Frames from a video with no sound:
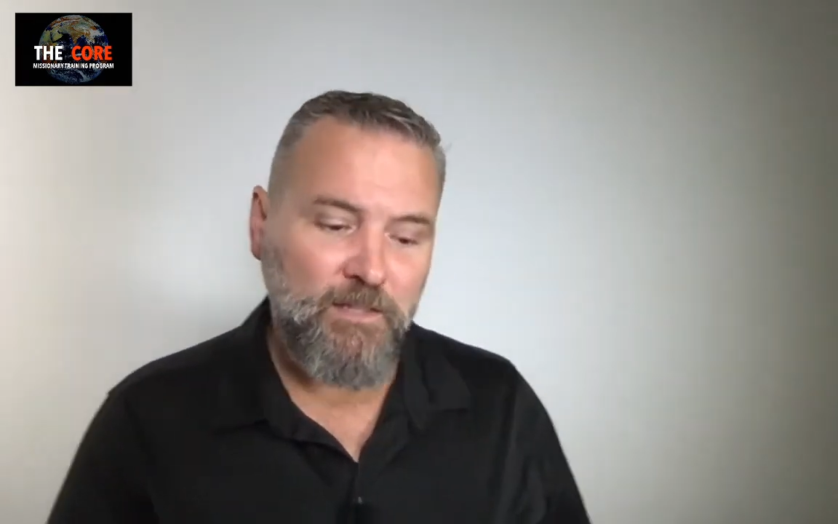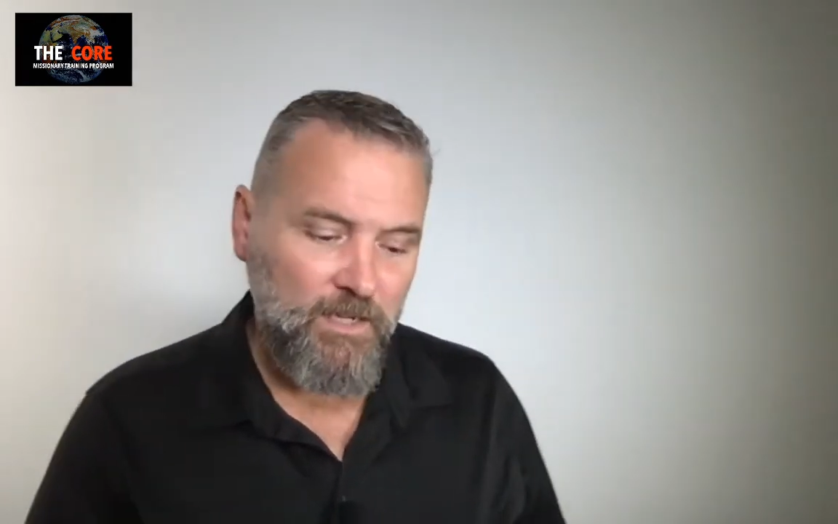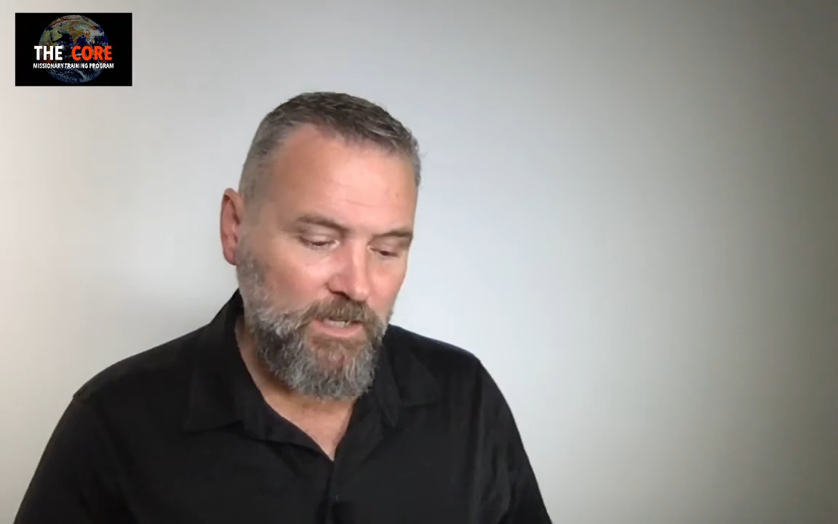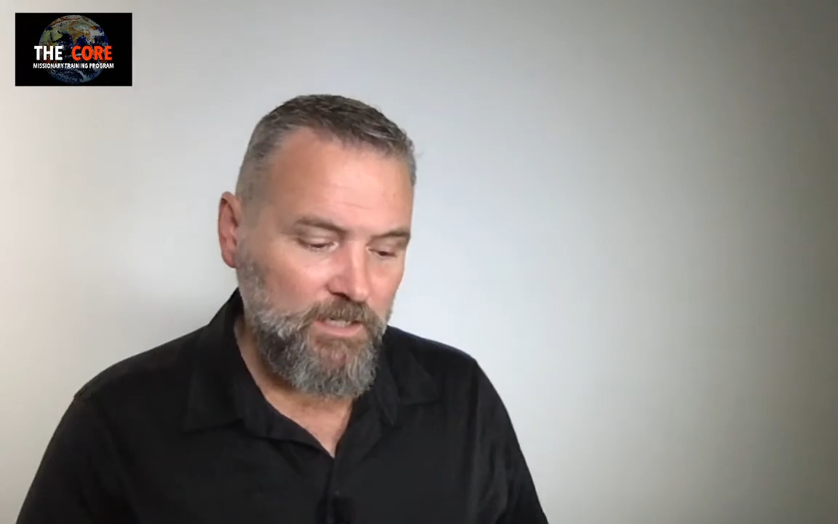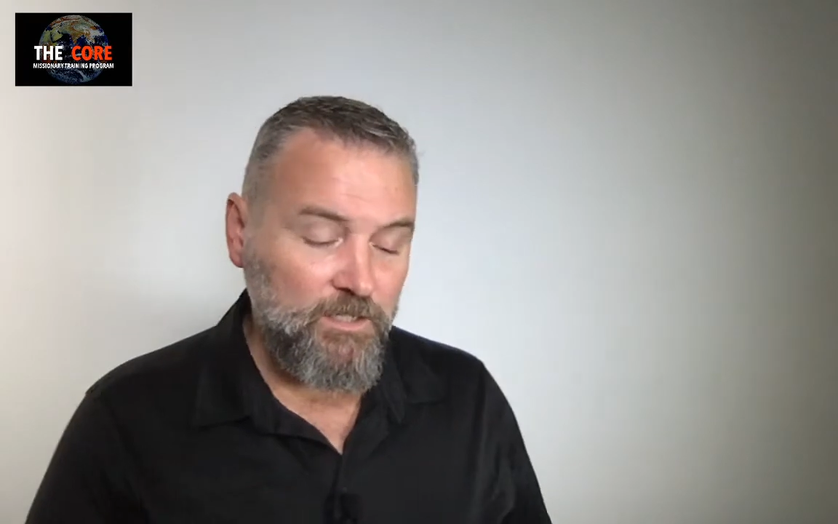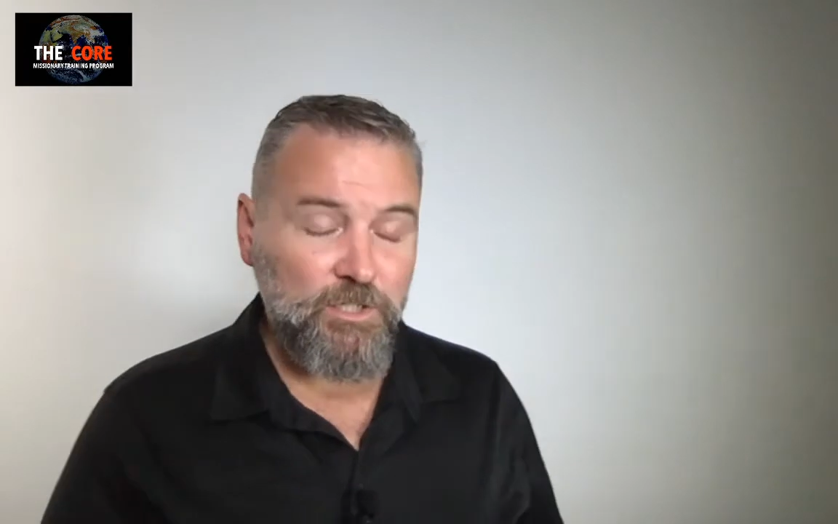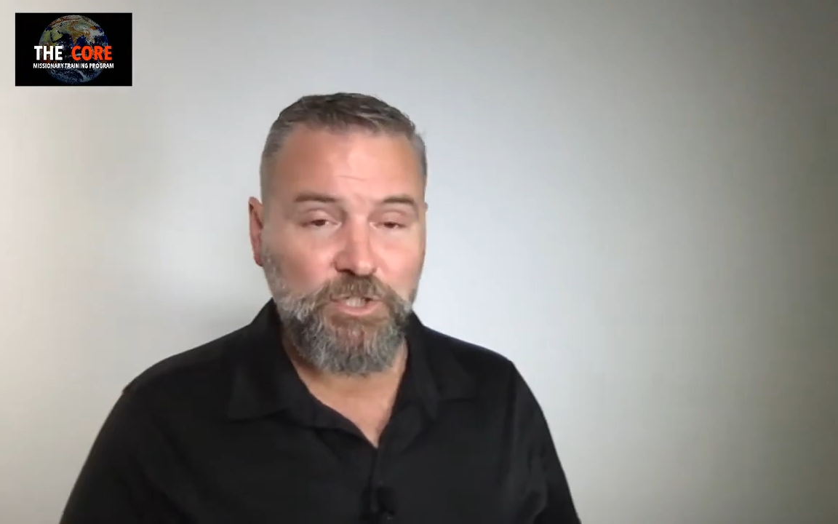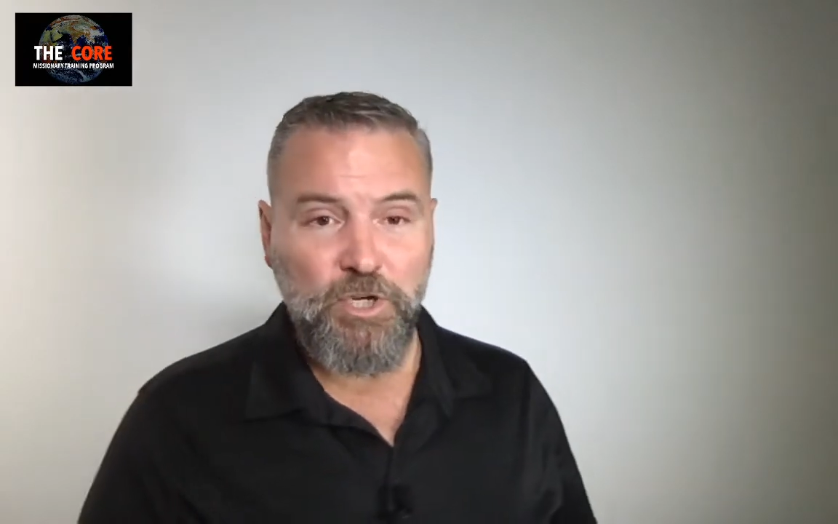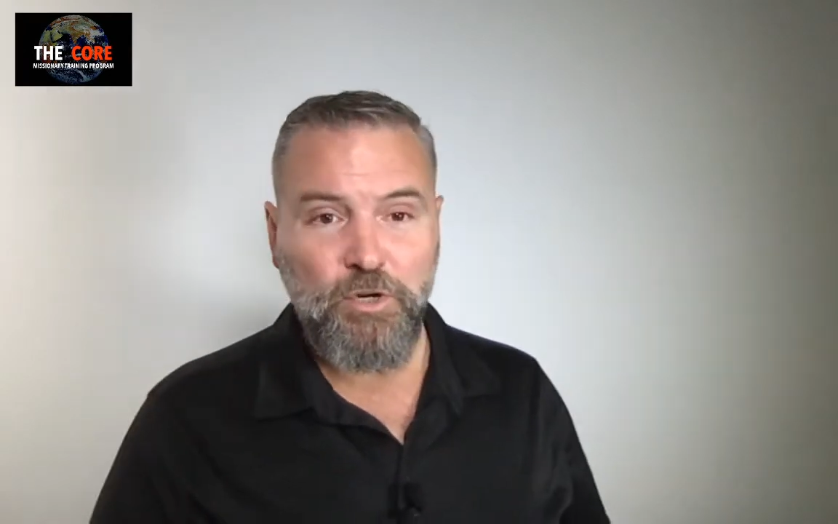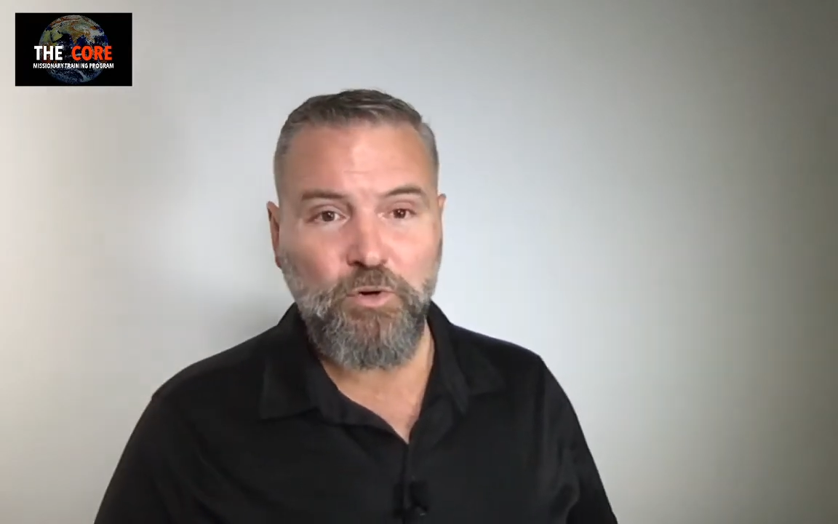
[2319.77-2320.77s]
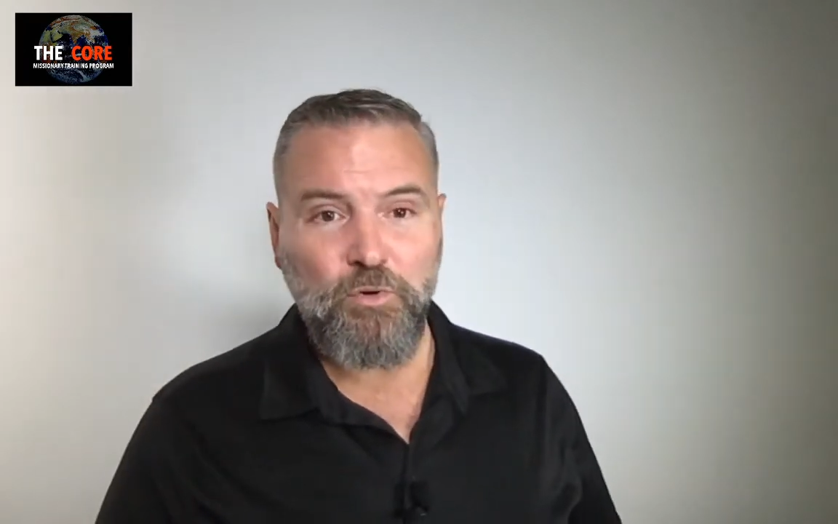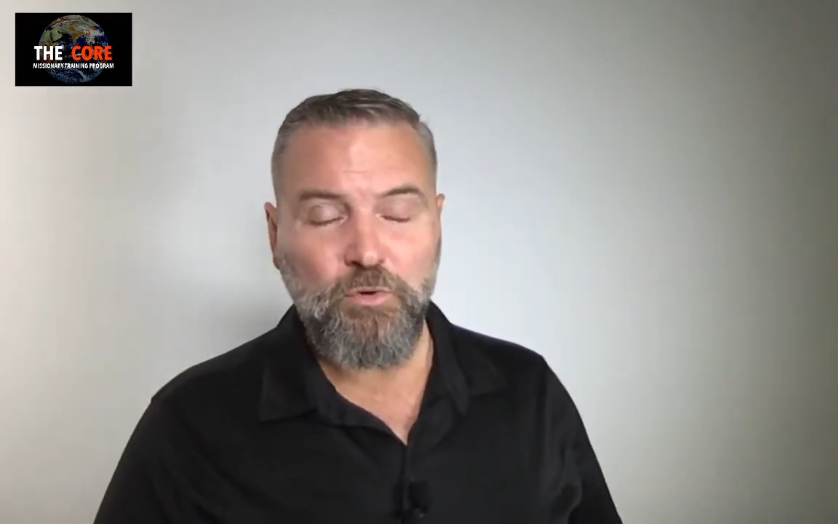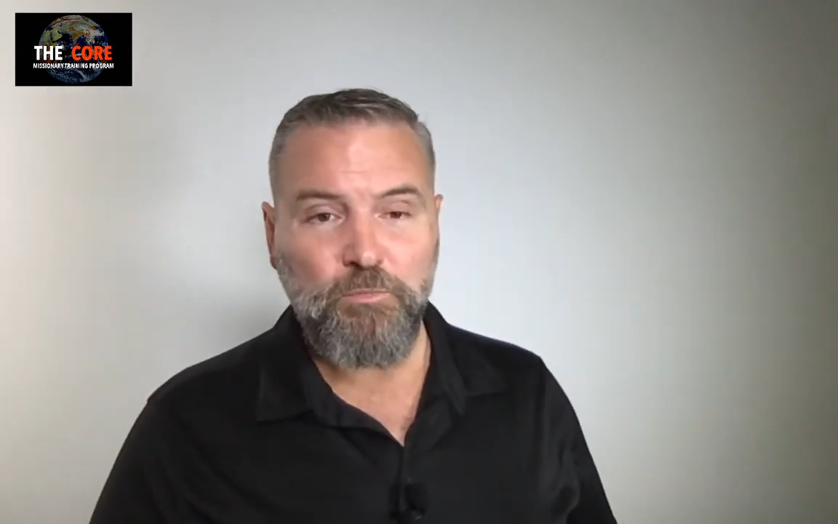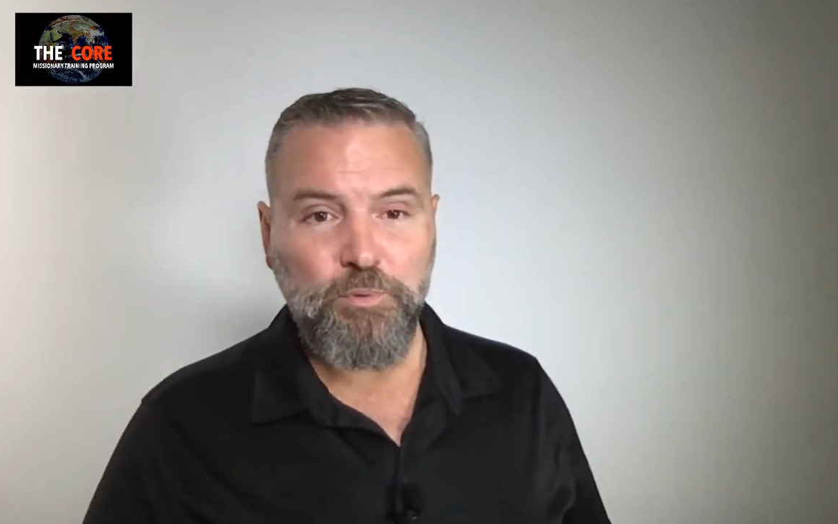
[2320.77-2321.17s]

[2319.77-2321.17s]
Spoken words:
they needed to show